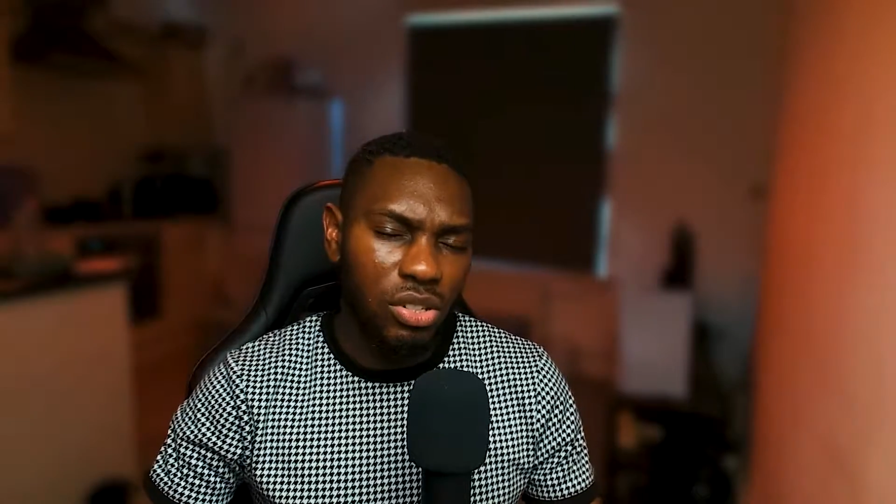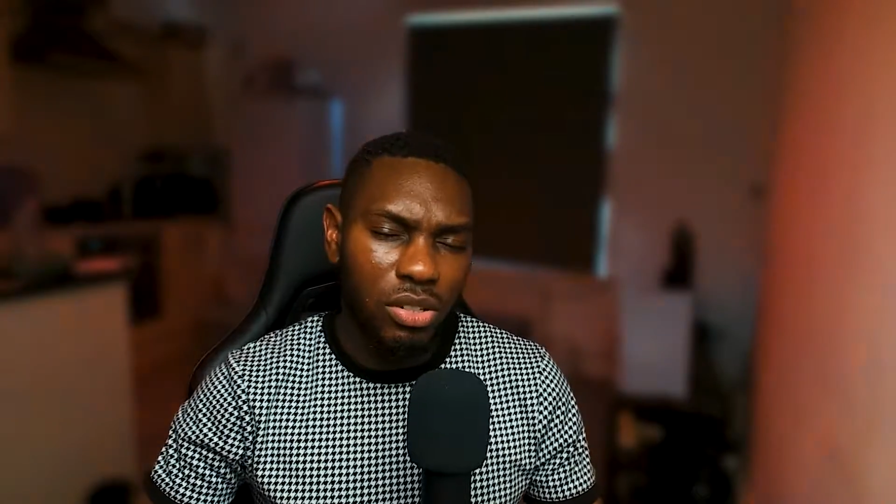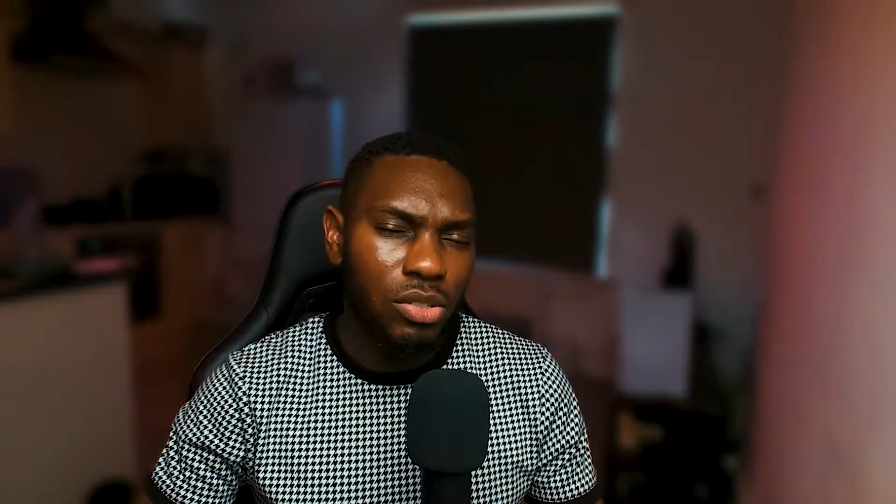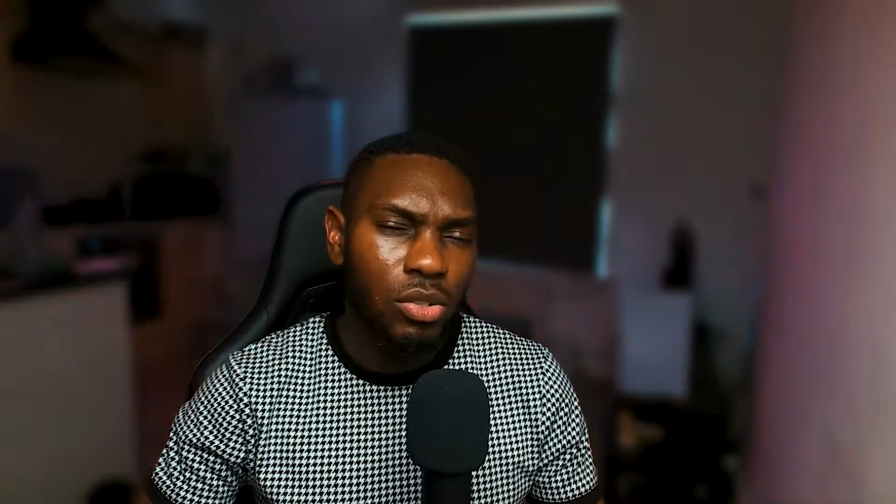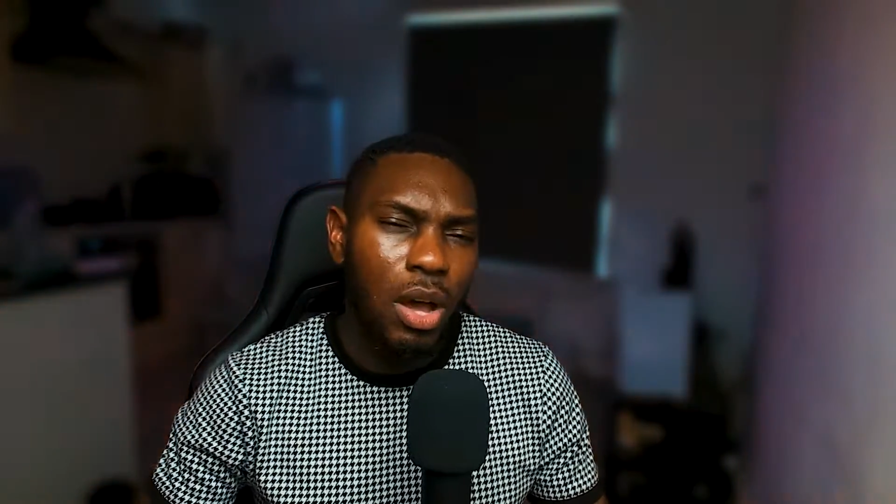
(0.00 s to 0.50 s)

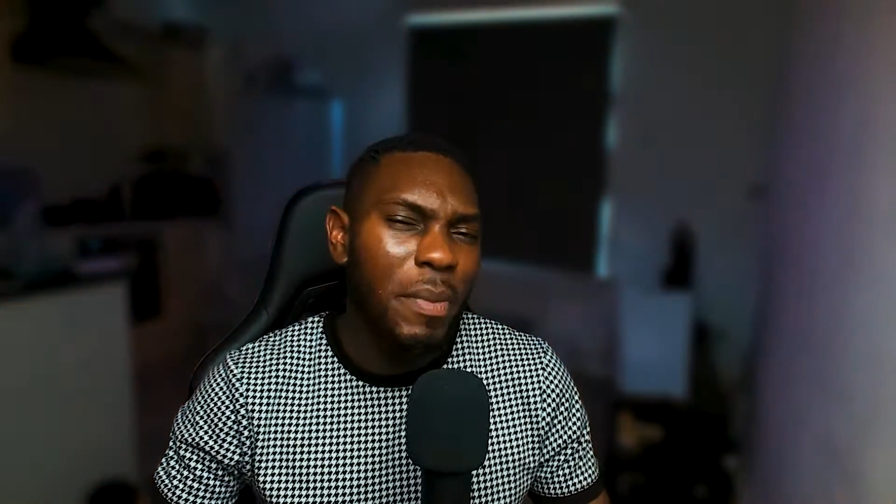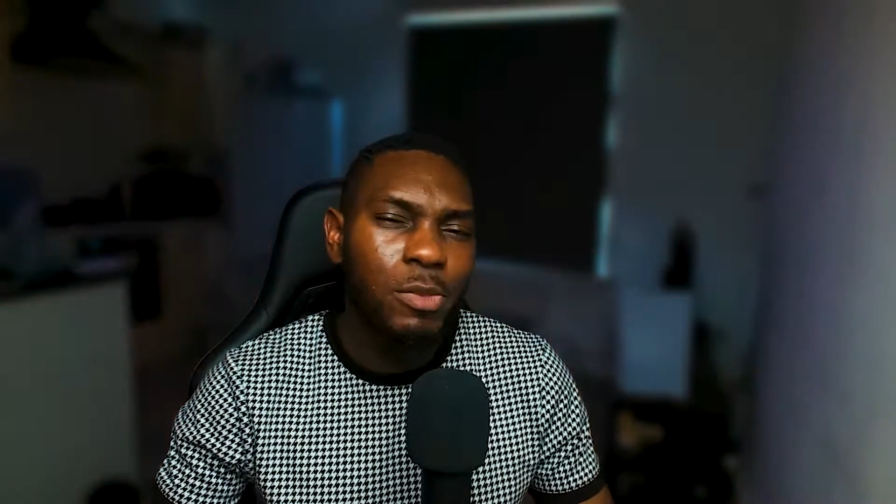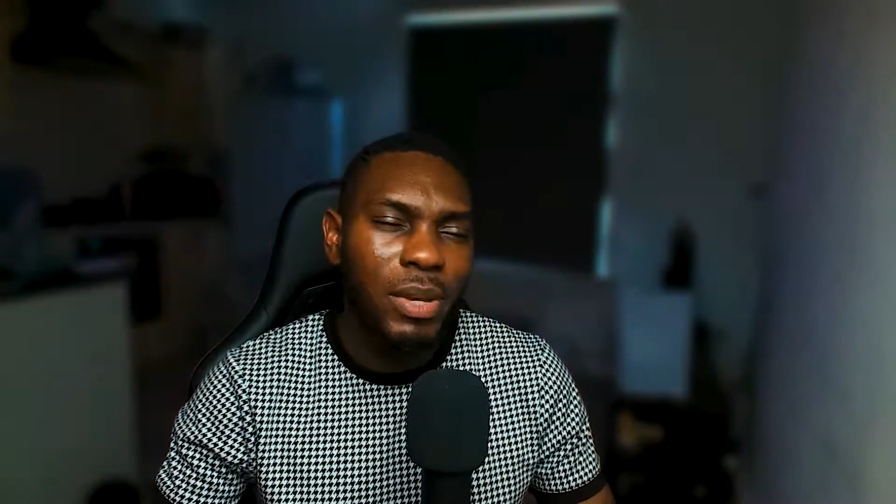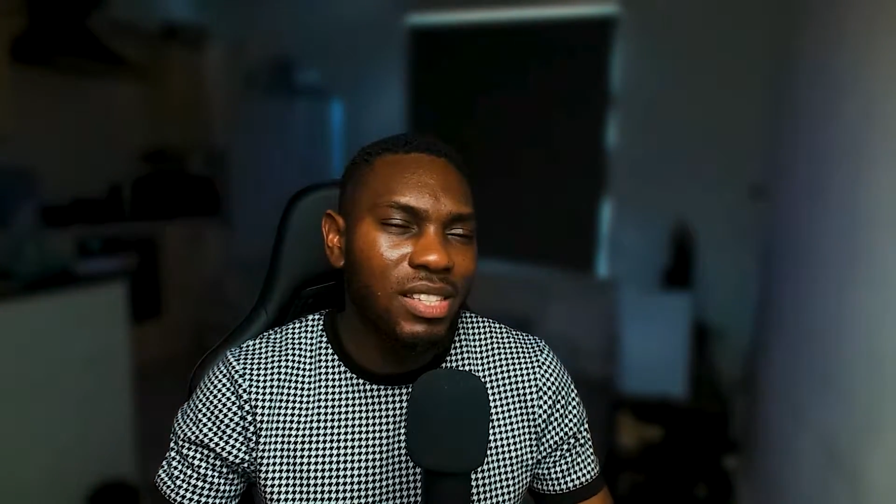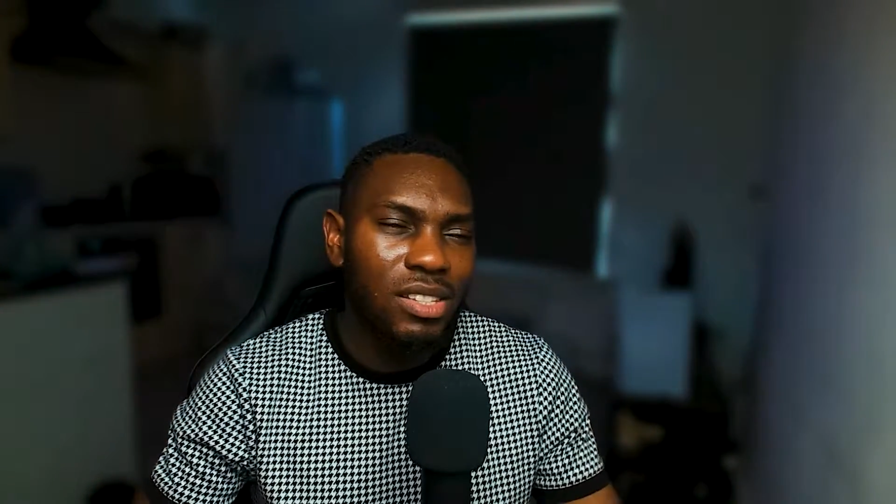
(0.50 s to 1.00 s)
So I'm
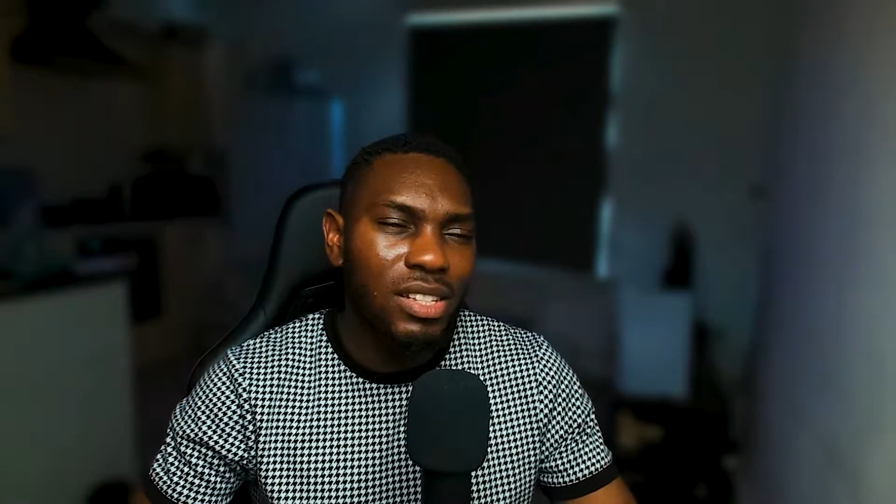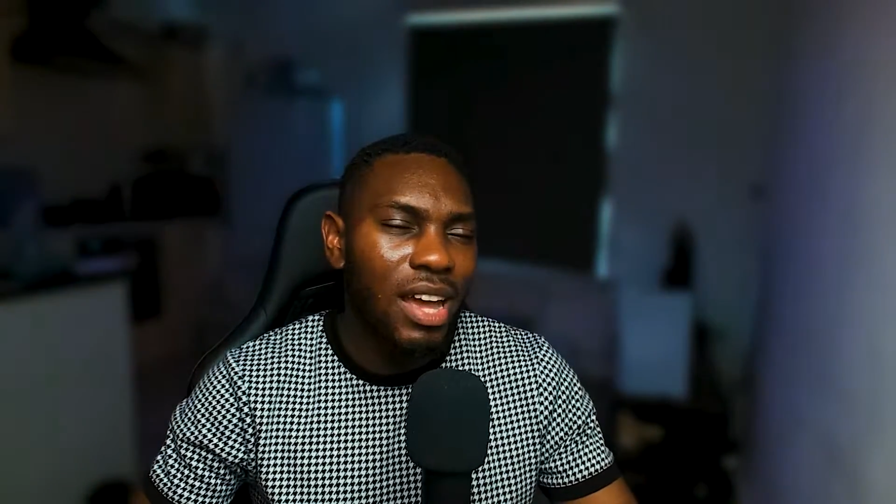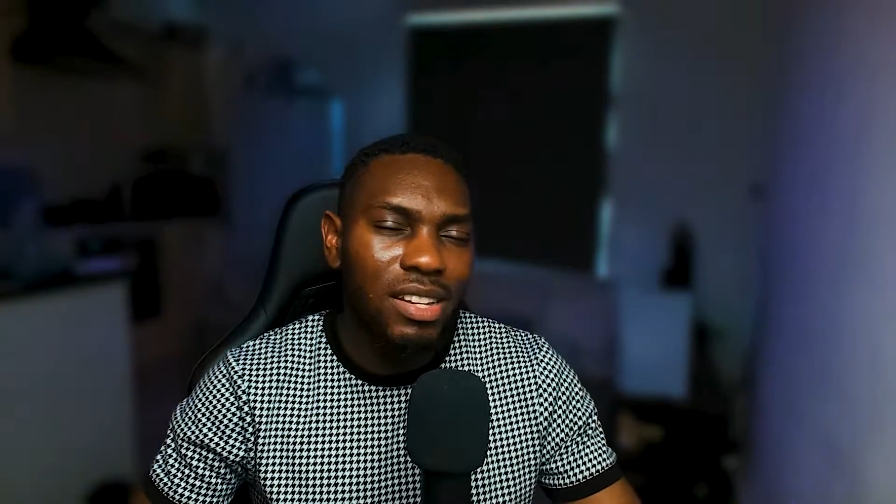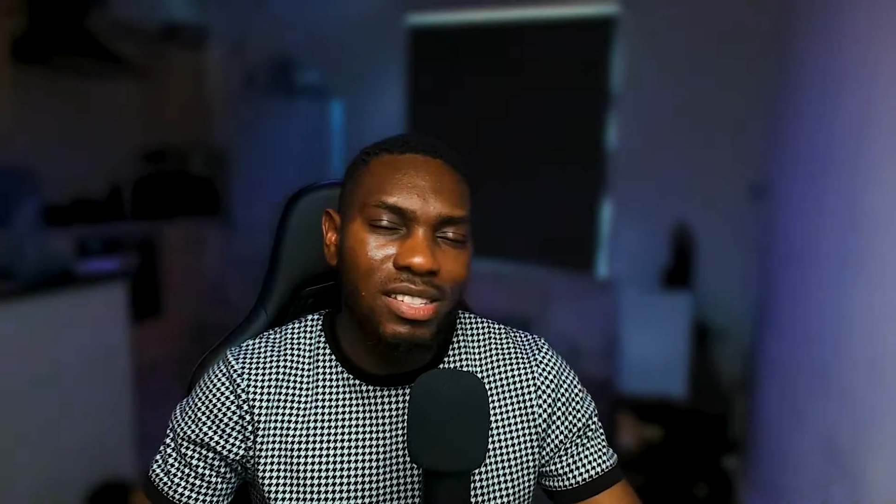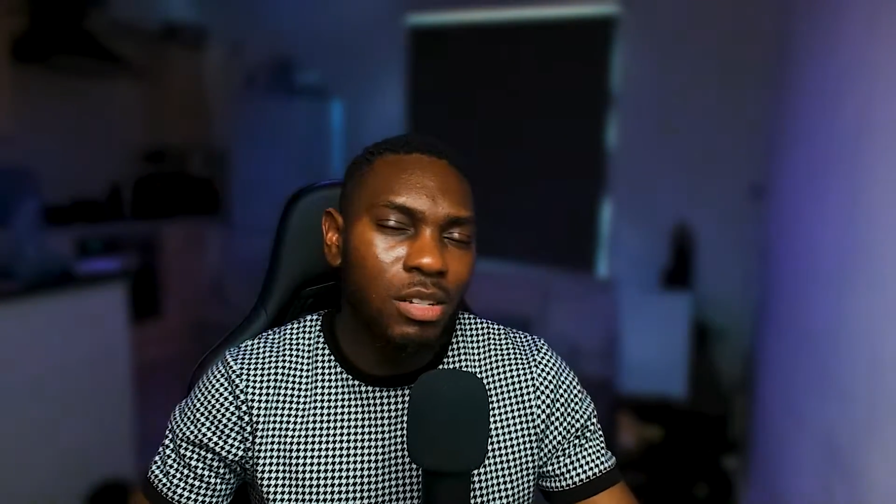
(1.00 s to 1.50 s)
expecting a
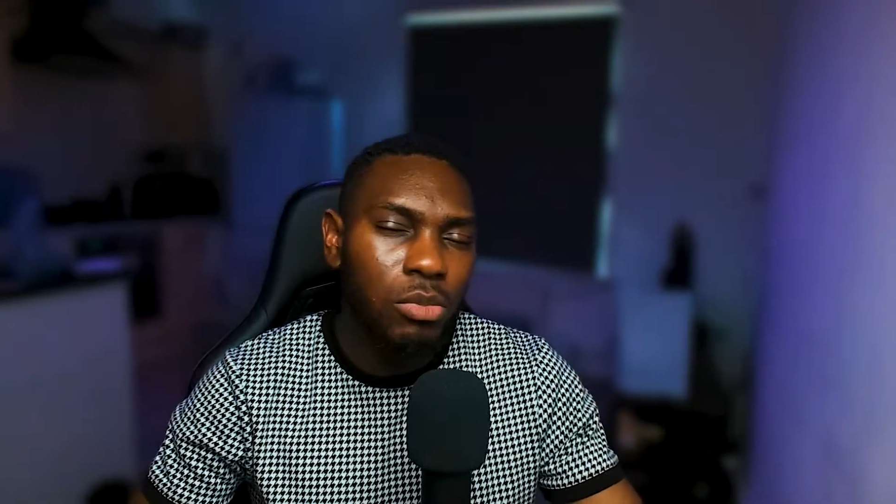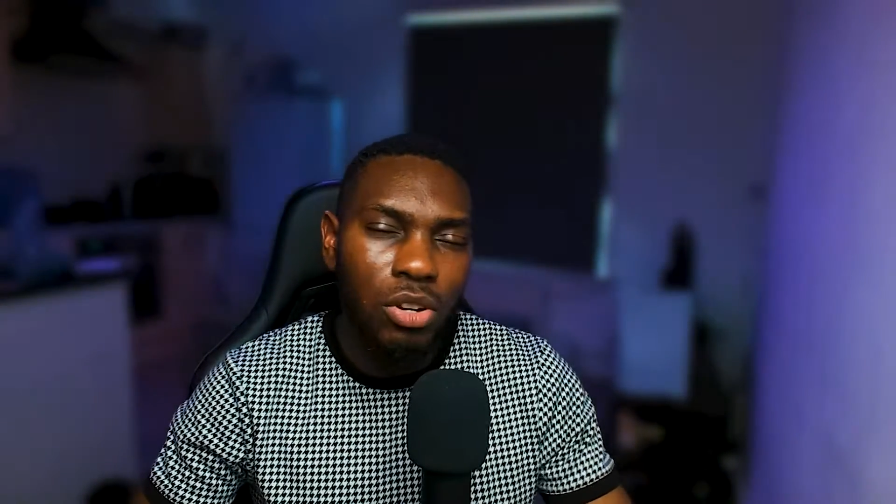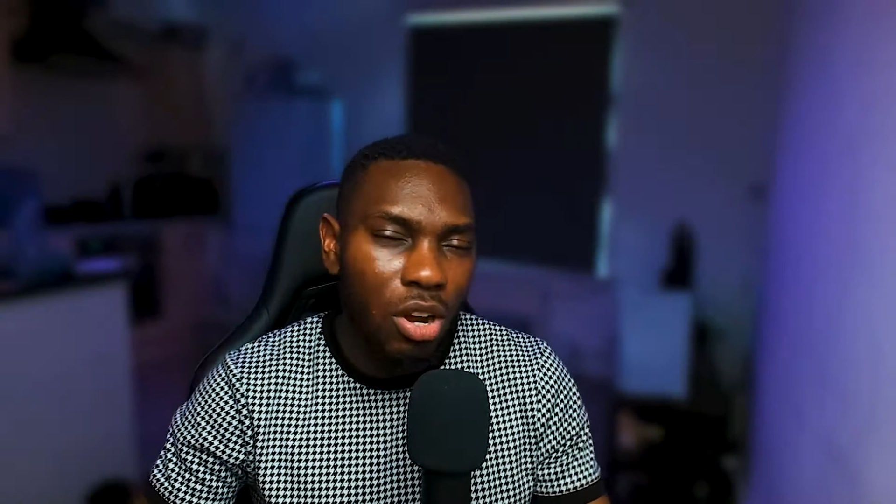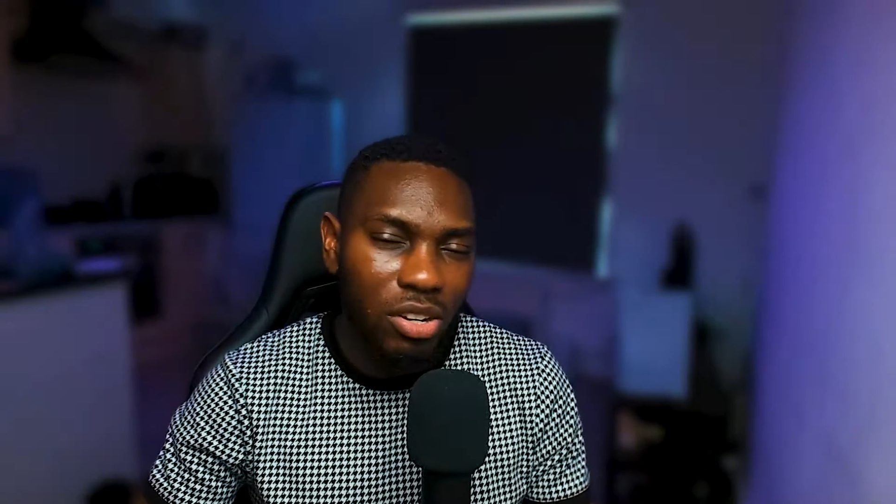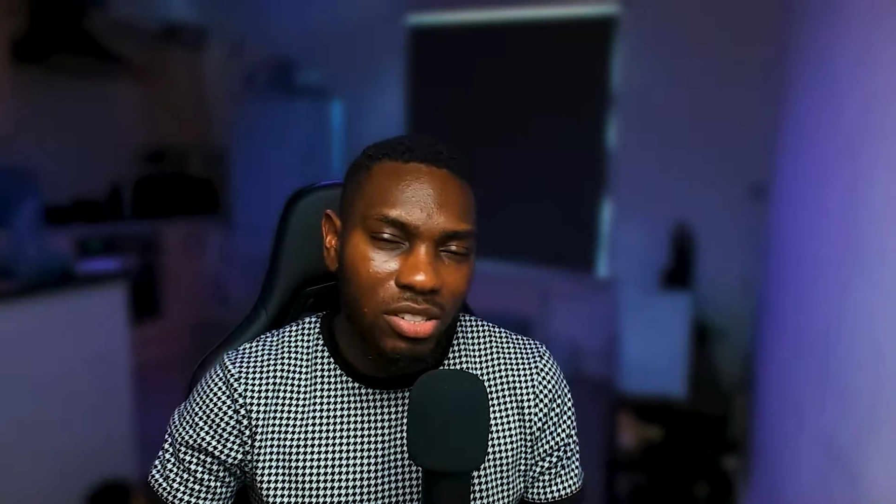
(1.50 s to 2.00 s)
similar
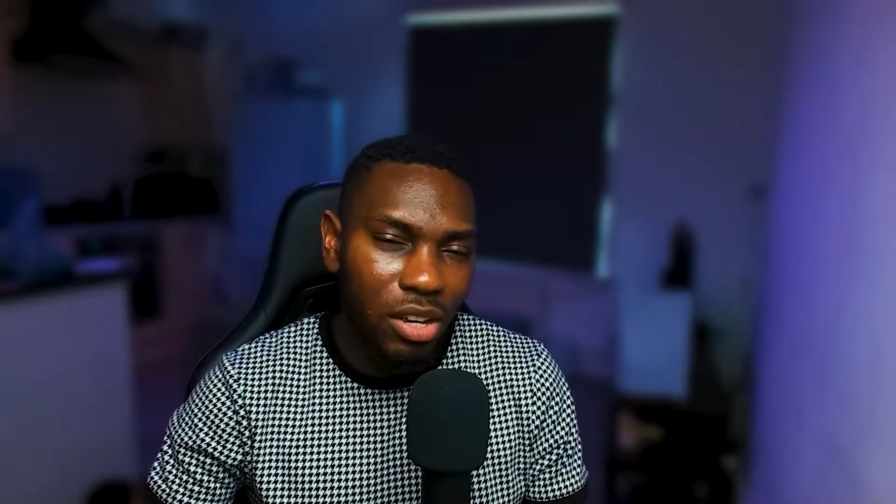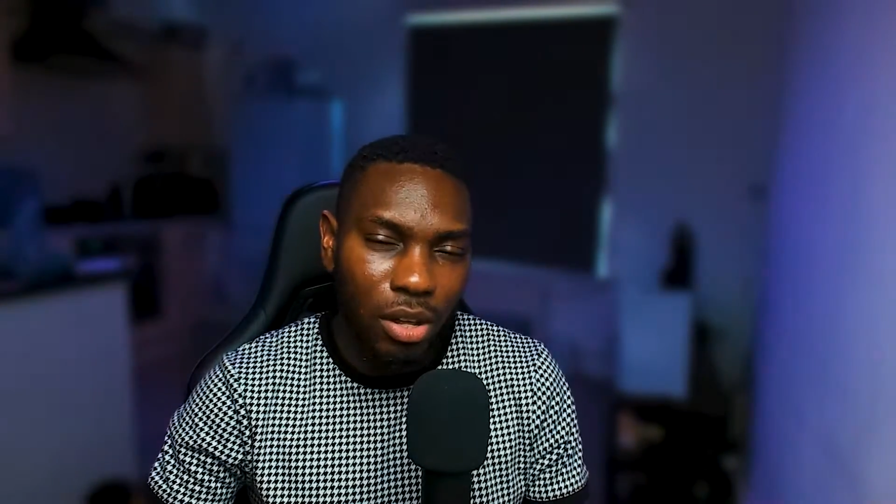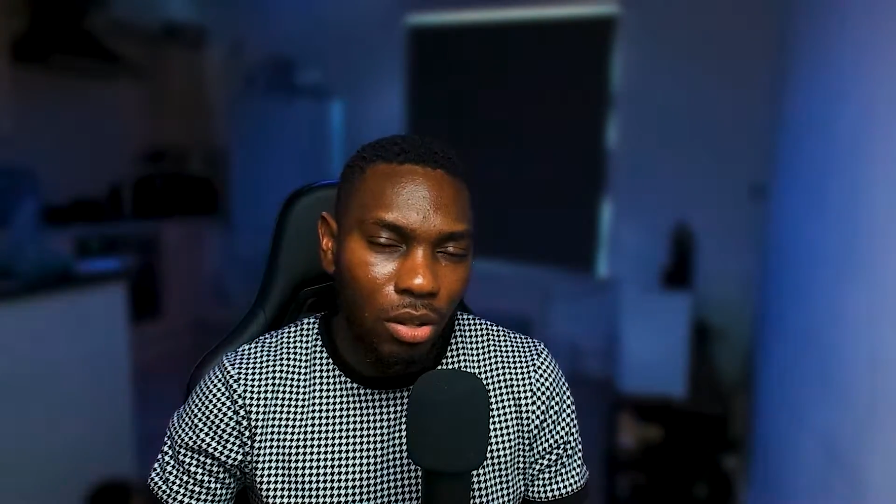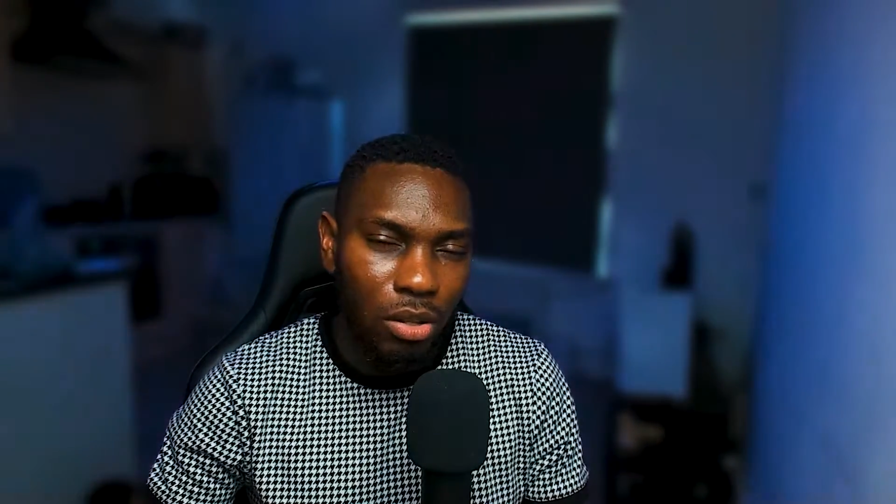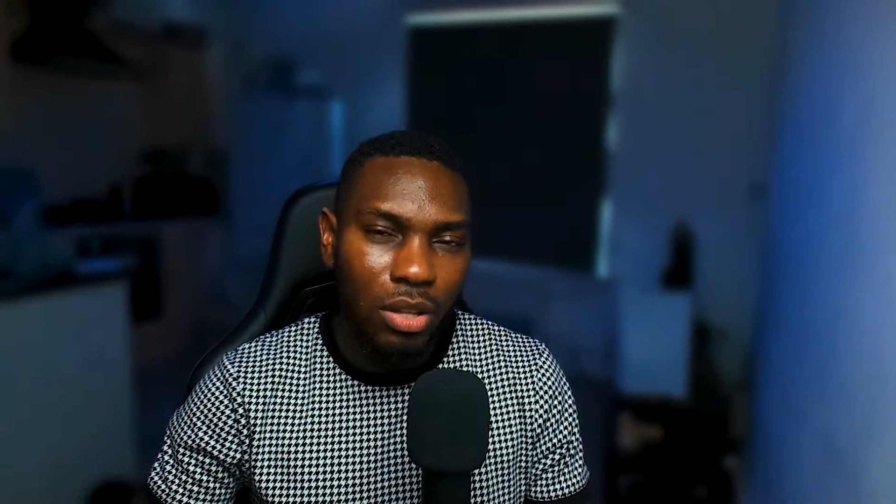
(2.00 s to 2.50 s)
art style.